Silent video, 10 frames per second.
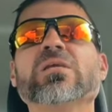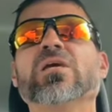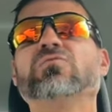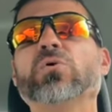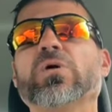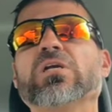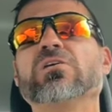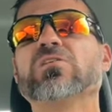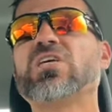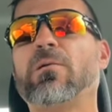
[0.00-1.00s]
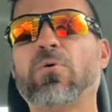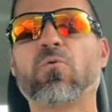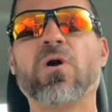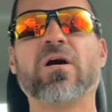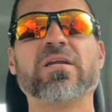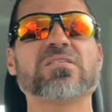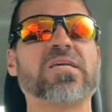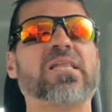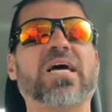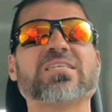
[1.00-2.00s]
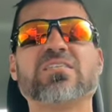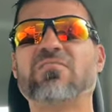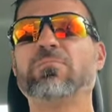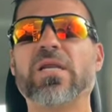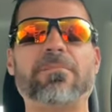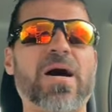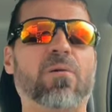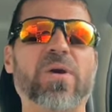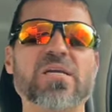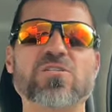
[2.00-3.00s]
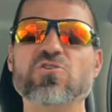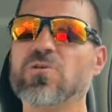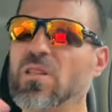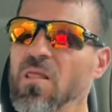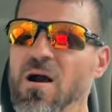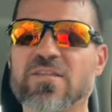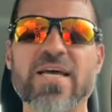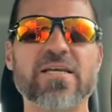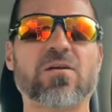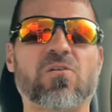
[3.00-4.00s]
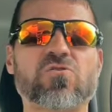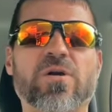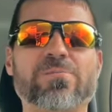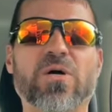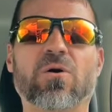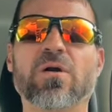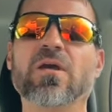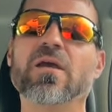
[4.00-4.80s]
if you want to do a tempo run at say like seven minute mile pace you can lock that in on the treadmill